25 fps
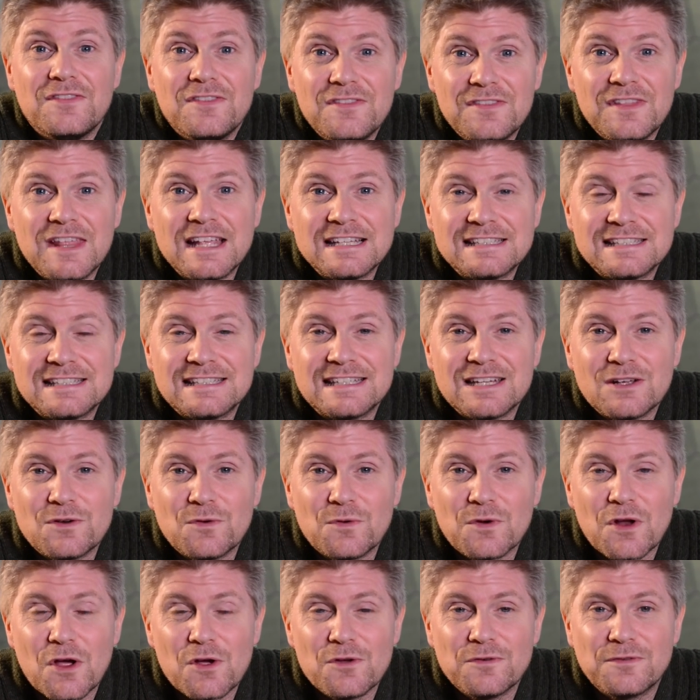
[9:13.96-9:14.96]
there's
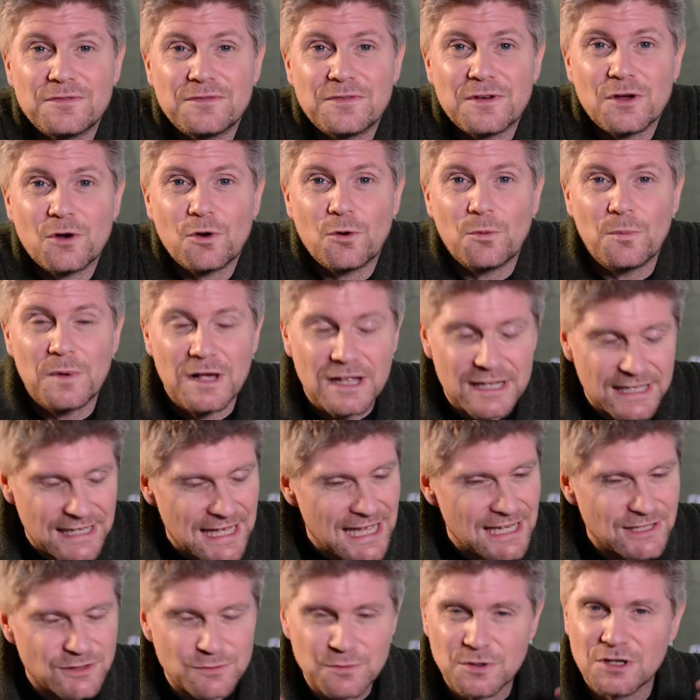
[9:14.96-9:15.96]
still no film.
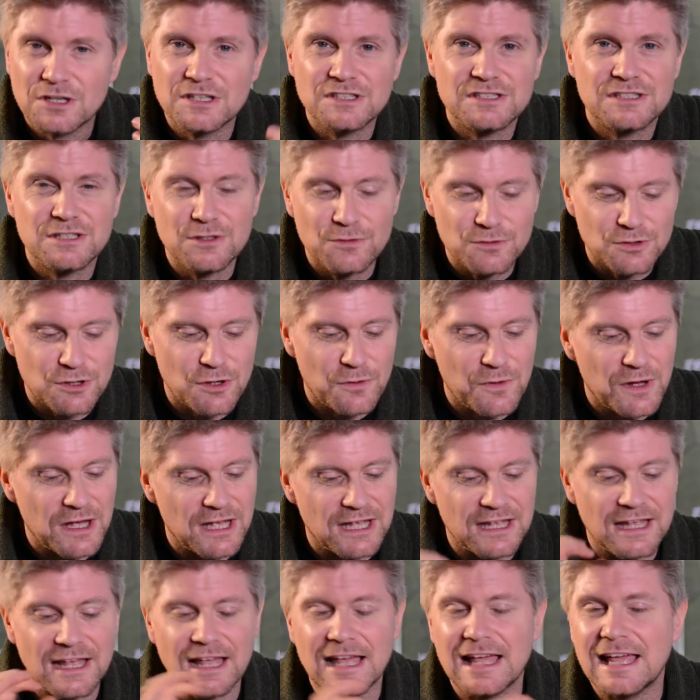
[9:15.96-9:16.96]
Yes, we're going to still do
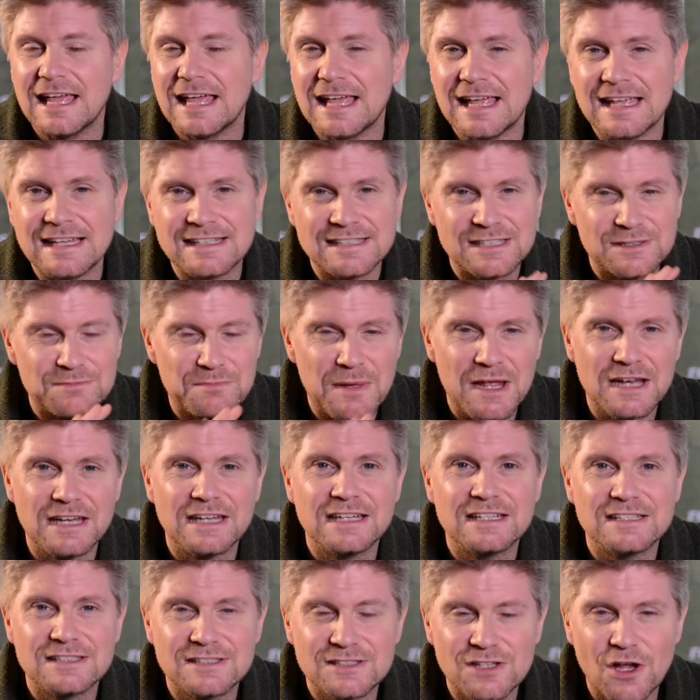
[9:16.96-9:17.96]
it. He's
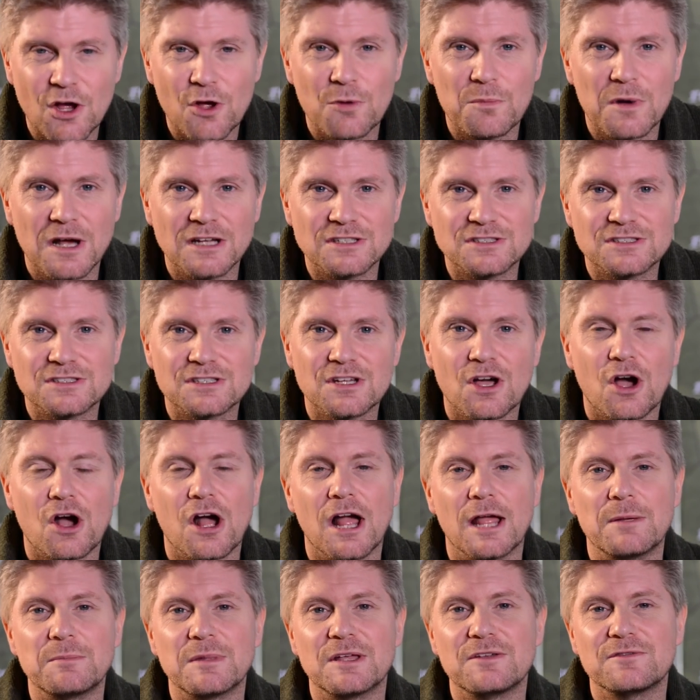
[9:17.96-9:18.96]
spending so much
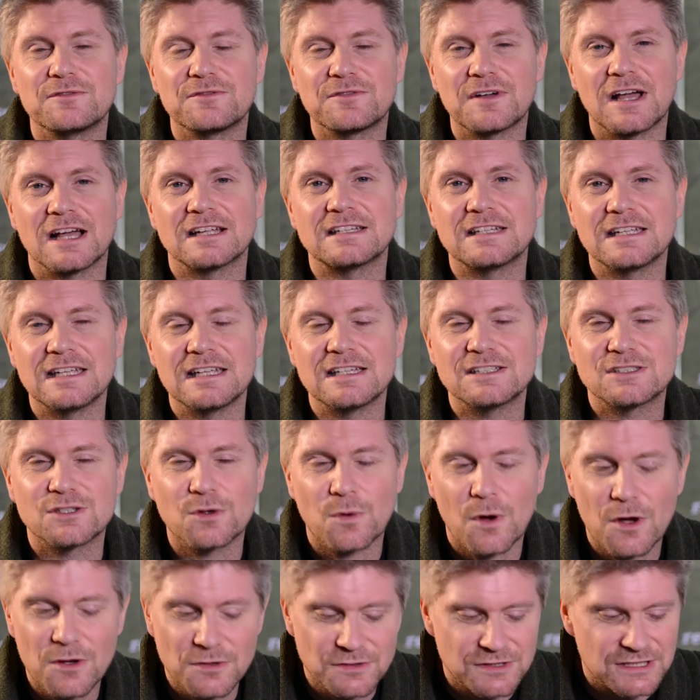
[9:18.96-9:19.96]
time. In fact, he is
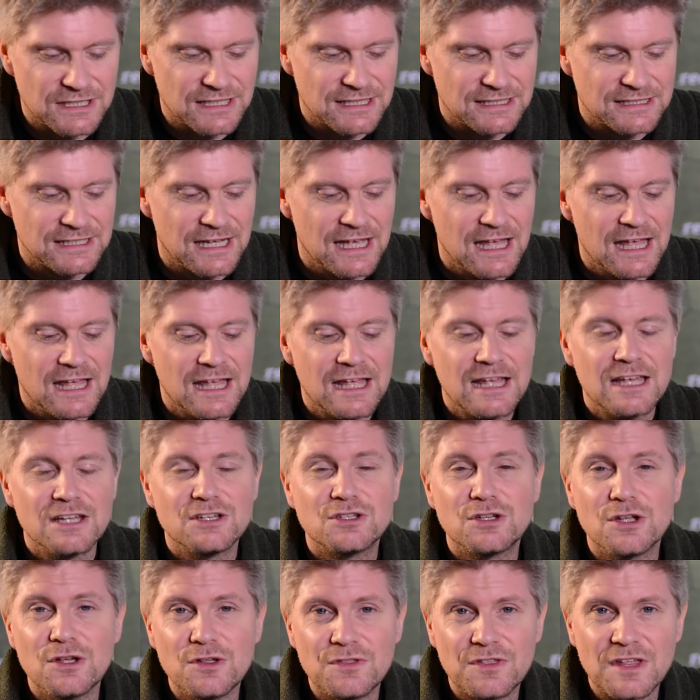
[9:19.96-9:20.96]
quoted,
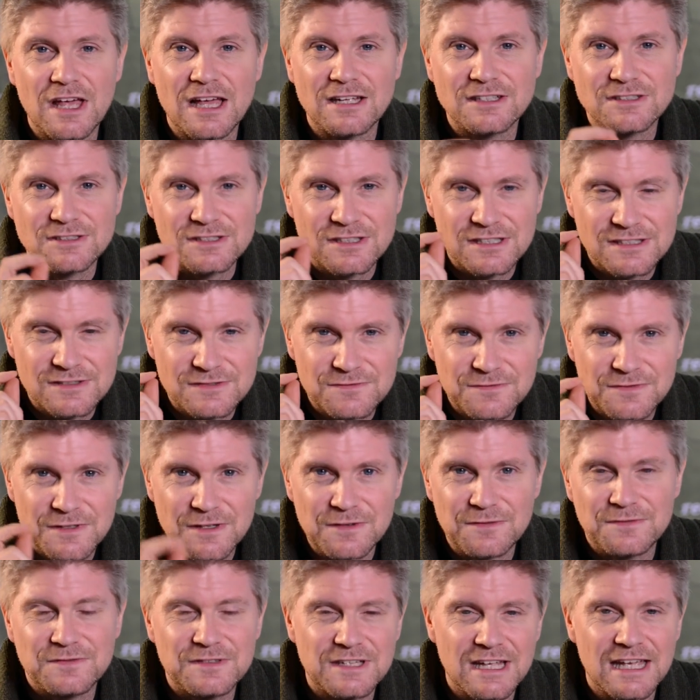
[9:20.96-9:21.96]

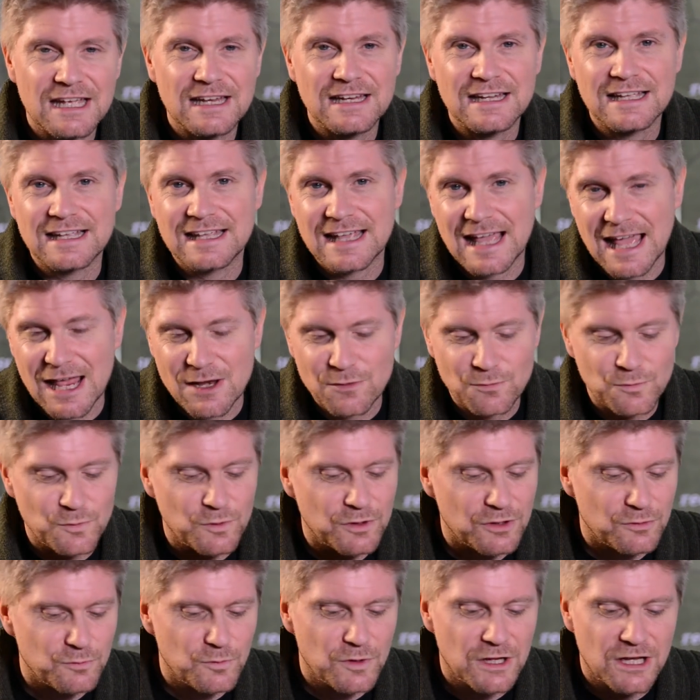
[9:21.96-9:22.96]
2015 again,
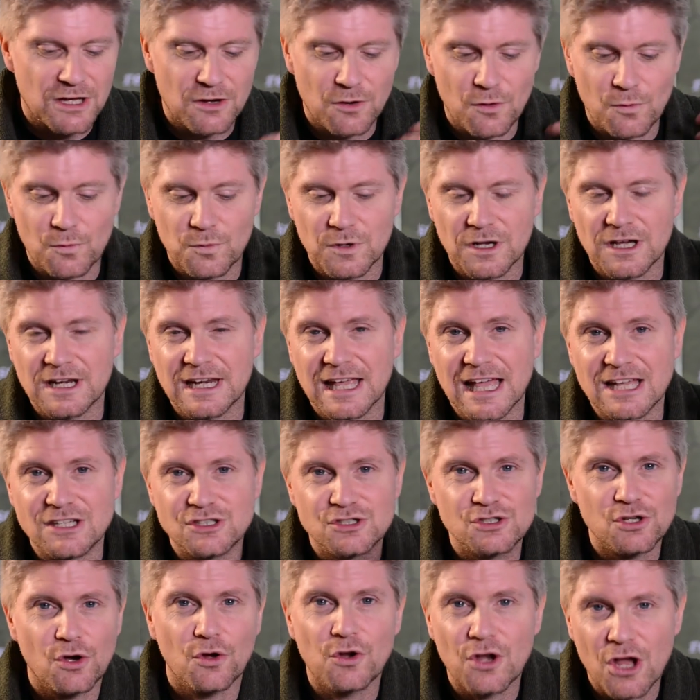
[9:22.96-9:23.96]
we're going to get
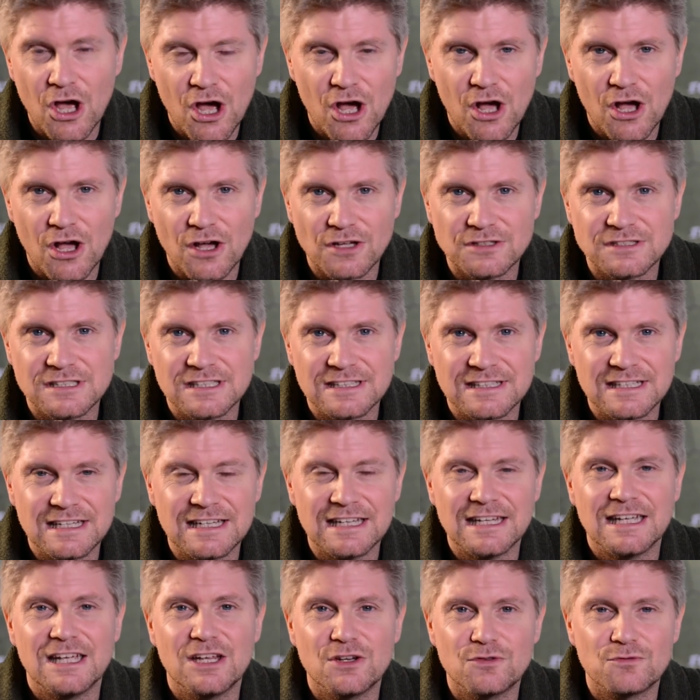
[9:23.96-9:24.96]
John Hurt in the
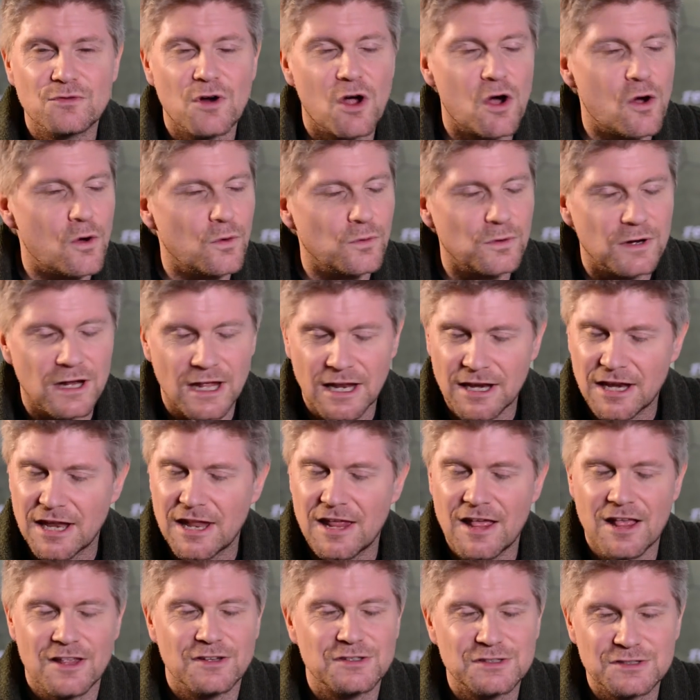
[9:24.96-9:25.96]
lead role, and
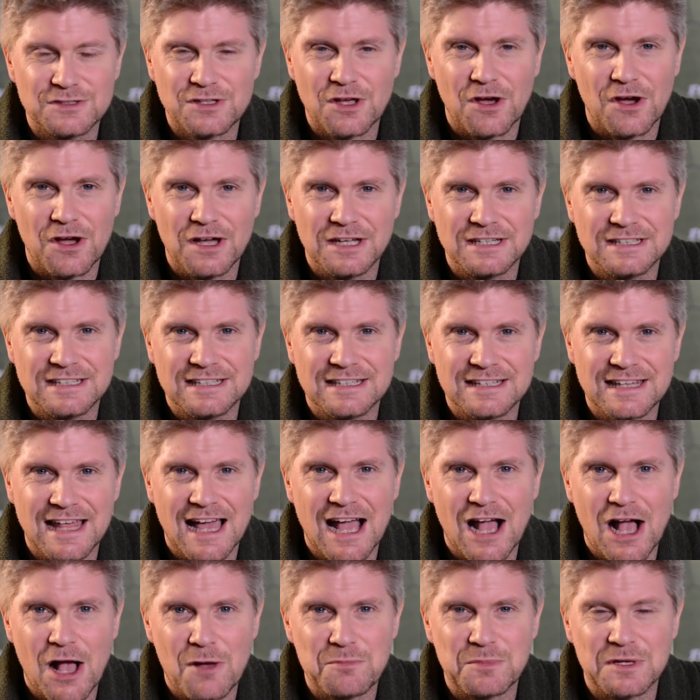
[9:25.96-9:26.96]
they started
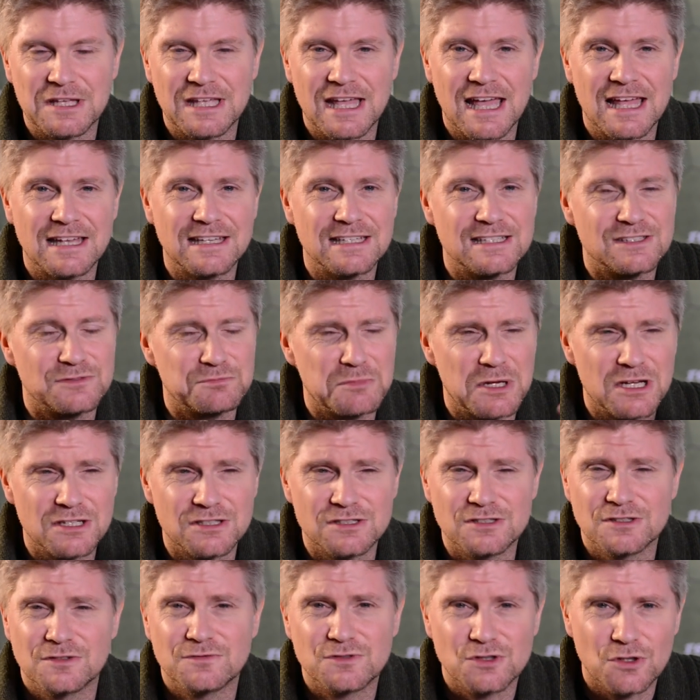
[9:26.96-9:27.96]
that up again. There's
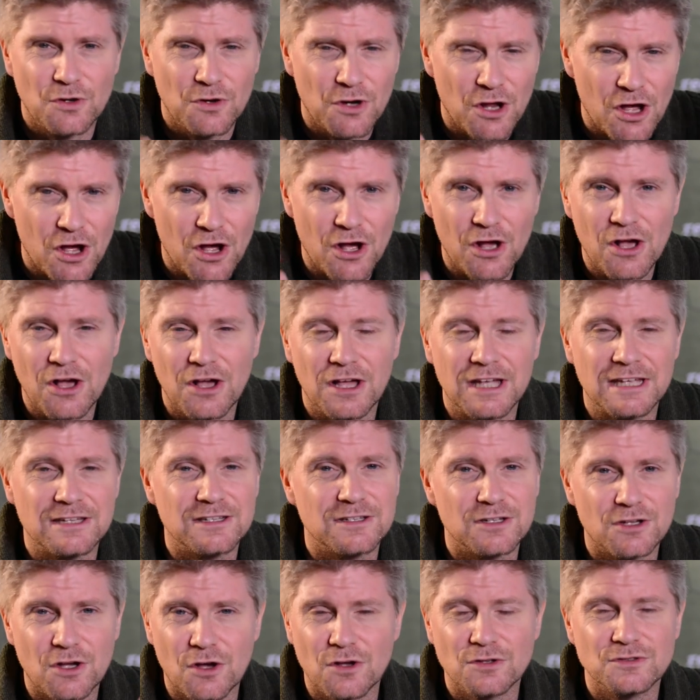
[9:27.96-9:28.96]
pictures of John Hurt in
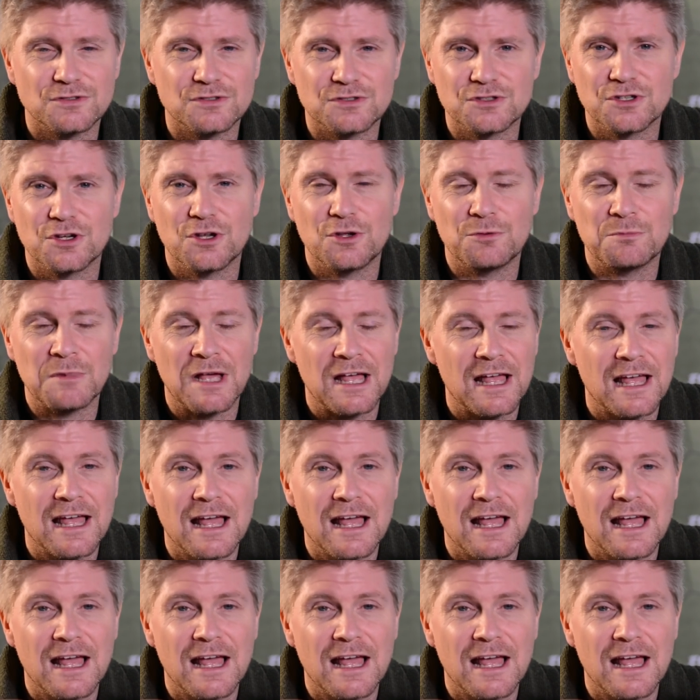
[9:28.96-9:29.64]
the costume,